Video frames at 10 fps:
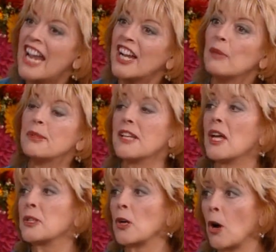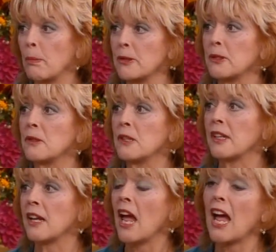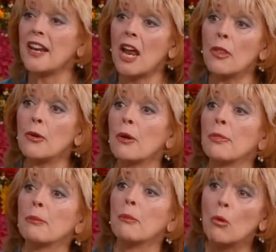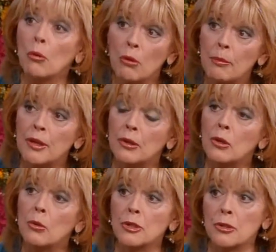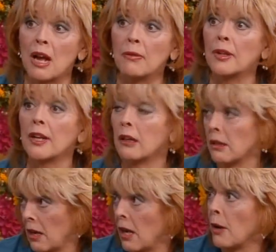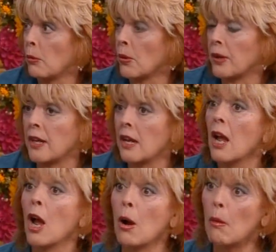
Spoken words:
It comes down to opportunity, and now there are more women who are traveling and working.